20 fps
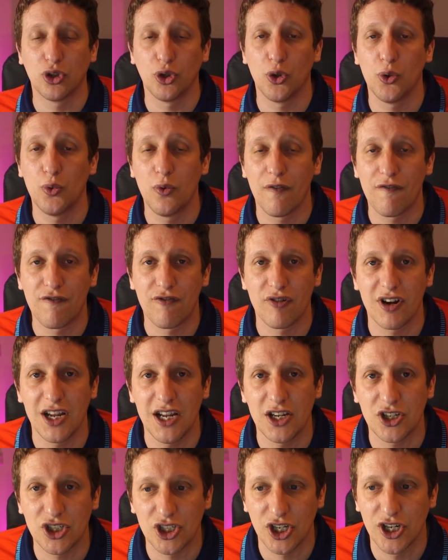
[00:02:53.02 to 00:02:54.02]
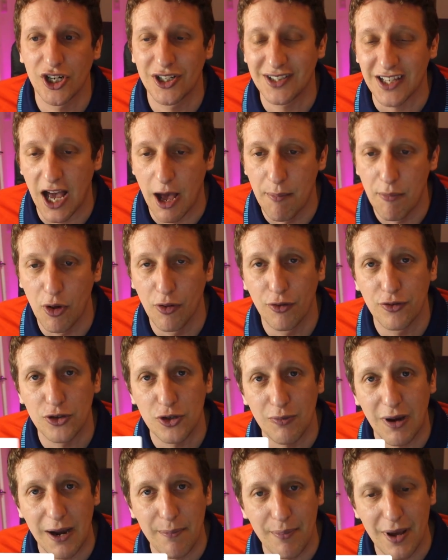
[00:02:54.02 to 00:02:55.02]
2 free shirts a month
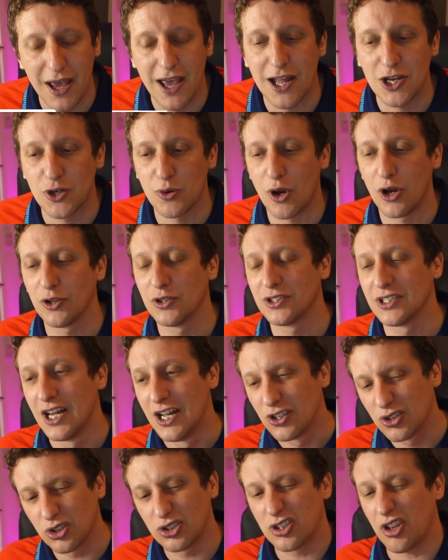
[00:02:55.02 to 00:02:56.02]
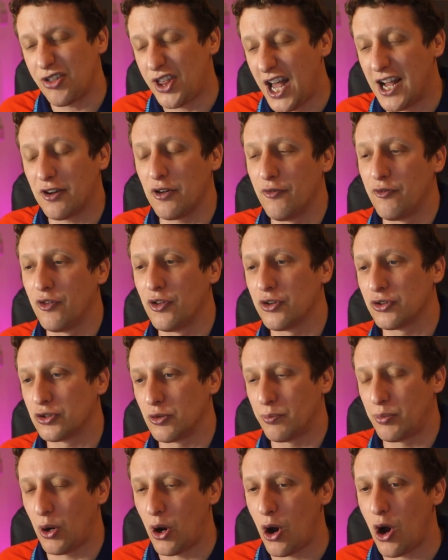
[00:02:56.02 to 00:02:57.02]
to my Patreons just to thank them for the
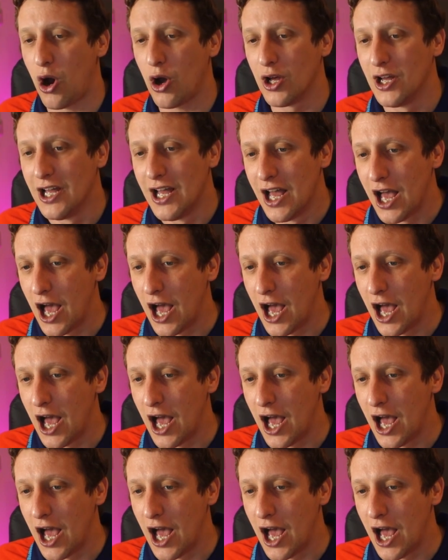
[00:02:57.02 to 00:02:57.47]
support.